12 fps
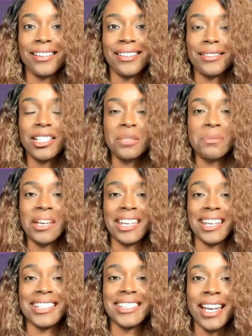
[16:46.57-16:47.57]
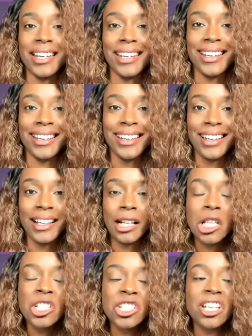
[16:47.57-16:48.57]
Let's make it exciting.
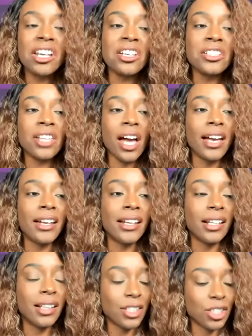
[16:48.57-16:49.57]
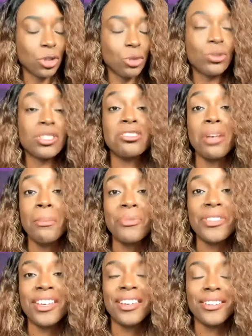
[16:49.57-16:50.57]
Let's get anxiety. Let's do
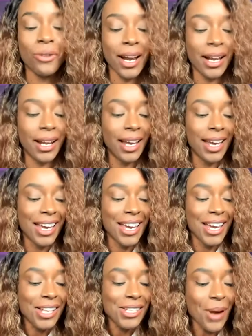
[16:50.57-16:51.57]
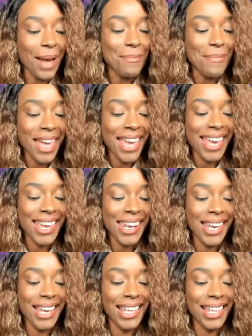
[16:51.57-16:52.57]
something, right? So I made
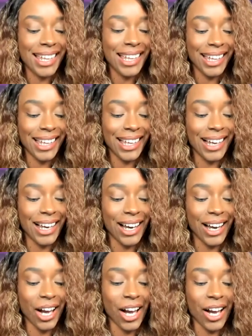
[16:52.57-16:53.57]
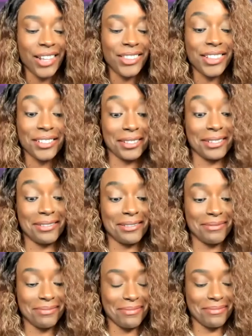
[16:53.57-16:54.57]
this,
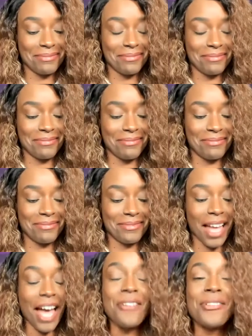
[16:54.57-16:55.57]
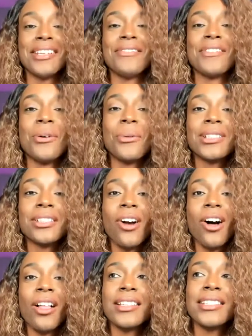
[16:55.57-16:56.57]
I don't even know what to
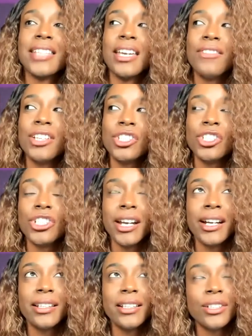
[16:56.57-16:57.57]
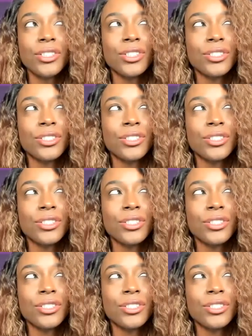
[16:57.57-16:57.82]
call it, savings challenge.